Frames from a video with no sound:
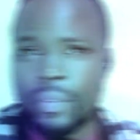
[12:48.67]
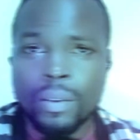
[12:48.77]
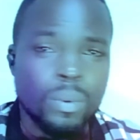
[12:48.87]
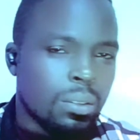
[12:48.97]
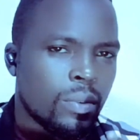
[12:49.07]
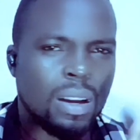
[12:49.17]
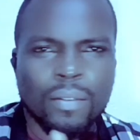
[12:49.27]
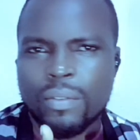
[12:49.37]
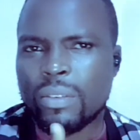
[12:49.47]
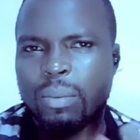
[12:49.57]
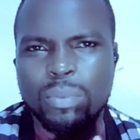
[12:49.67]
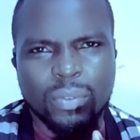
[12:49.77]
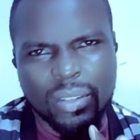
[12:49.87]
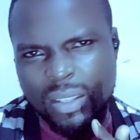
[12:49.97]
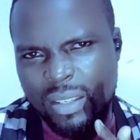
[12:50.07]
In case you want cheap
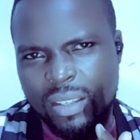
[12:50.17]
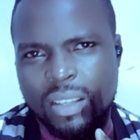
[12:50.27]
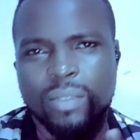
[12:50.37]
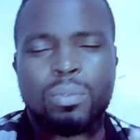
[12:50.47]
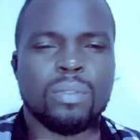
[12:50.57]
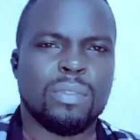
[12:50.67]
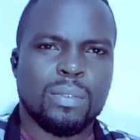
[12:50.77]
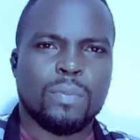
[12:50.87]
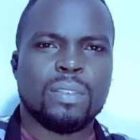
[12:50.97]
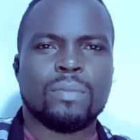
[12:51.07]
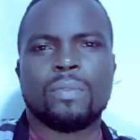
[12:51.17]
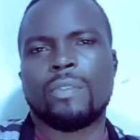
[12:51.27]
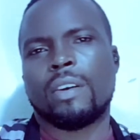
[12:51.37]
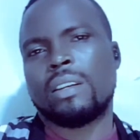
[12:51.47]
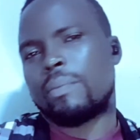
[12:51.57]
feeds, use feeds
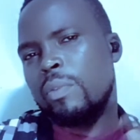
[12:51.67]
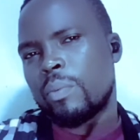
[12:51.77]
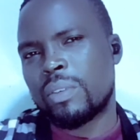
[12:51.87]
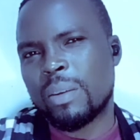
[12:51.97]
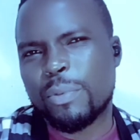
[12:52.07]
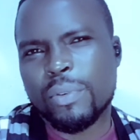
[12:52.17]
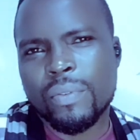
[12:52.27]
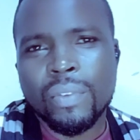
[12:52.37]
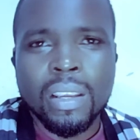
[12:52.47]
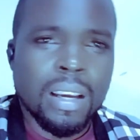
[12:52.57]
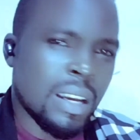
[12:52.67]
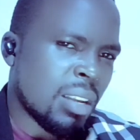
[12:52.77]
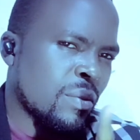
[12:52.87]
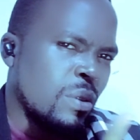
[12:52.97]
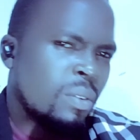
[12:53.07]
for animal consumption,
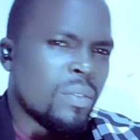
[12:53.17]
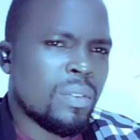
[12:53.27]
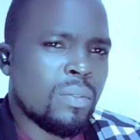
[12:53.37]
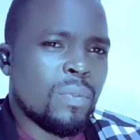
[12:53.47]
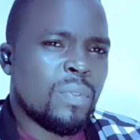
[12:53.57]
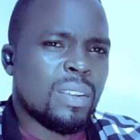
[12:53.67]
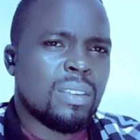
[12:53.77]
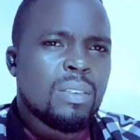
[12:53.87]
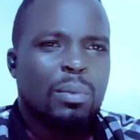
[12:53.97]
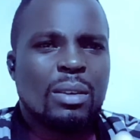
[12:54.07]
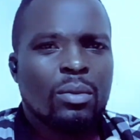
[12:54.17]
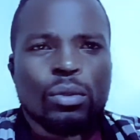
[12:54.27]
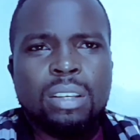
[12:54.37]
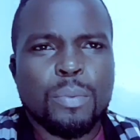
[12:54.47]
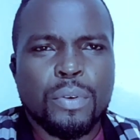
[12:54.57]
not for human
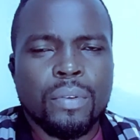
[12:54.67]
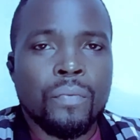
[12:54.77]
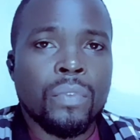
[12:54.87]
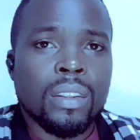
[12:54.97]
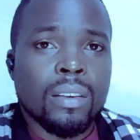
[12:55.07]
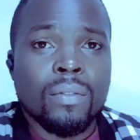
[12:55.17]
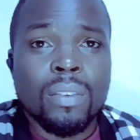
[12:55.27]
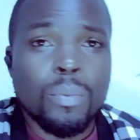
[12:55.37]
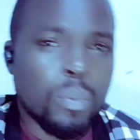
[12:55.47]
consumption. Like